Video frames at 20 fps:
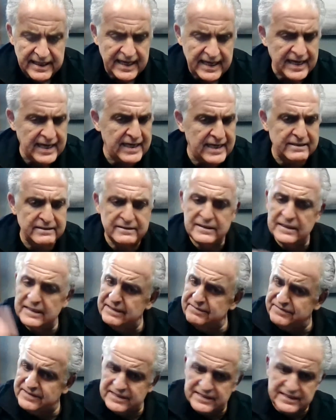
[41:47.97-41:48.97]
and
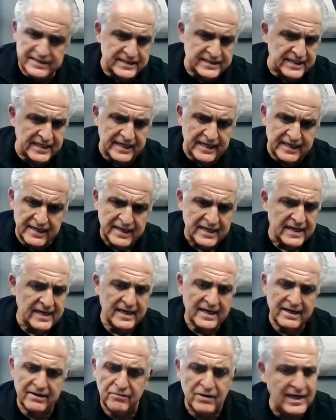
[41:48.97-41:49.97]
leaves the city
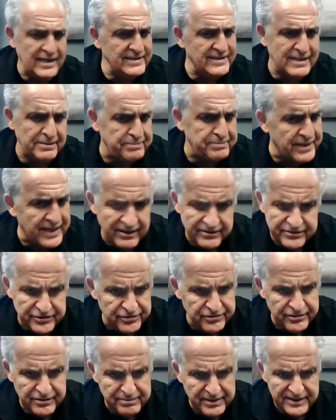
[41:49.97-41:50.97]
and winds up in
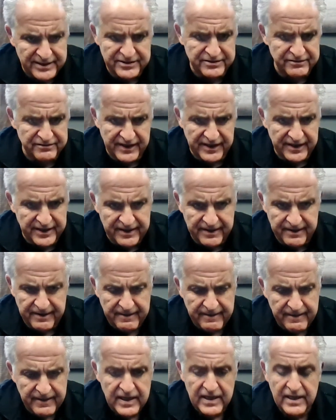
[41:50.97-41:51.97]
Altoona, Pennsylvania.
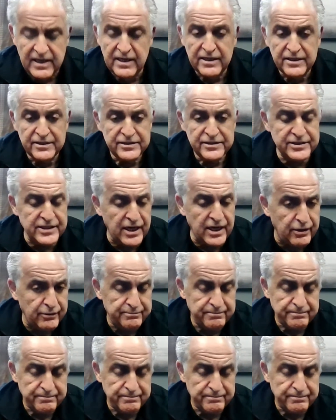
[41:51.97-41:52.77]
So